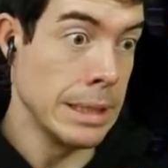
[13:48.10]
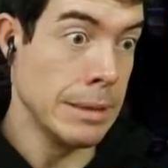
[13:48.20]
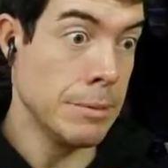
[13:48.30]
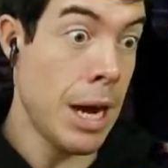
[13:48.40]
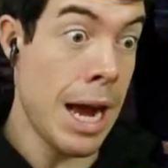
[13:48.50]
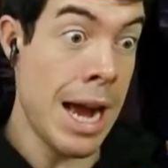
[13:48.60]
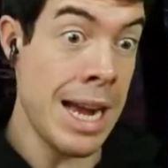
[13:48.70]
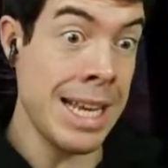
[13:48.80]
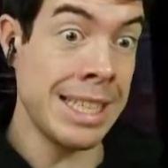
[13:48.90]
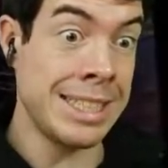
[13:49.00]
Whoa,
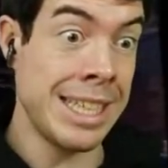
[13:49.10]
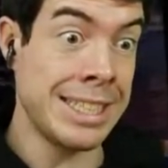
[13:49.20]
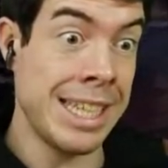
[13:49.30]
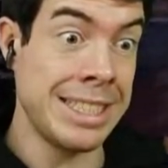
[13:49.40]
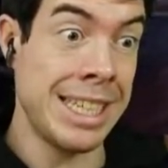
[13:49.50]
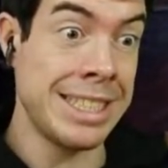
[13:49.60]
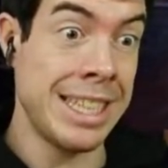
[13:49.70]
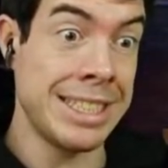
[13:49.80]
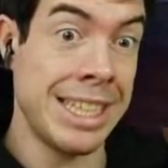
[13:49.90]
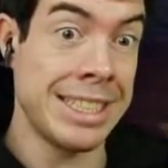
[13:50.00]
yes, yes, yes, yes,
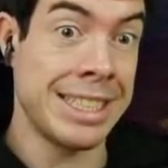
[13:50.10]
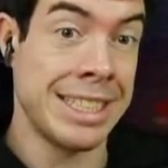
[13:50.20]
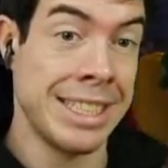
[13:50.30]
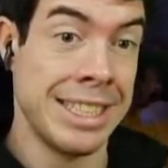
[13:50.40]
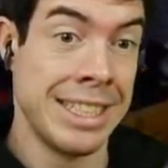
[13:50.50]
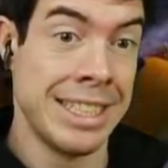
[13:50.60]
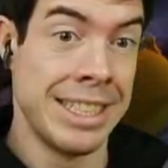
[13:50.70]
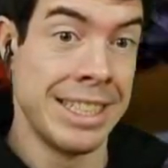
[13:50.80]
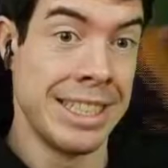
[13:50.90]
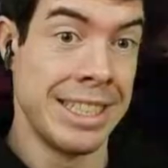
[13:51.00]
yes, yes.
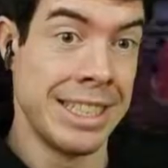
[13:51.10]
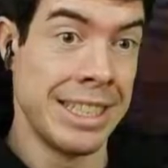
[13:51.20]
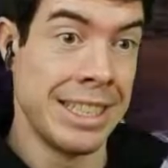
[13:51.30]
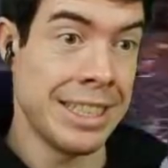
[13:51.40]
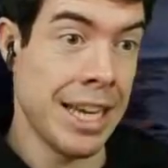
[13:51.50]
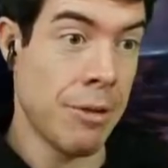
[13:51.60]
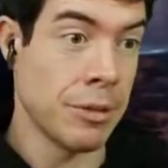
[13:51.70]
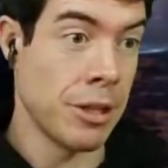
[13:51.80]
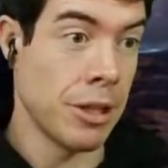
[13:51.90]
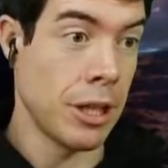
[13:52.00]
That
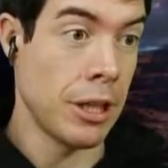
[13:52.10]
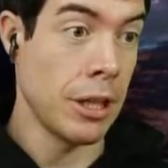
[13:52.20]
was lucky.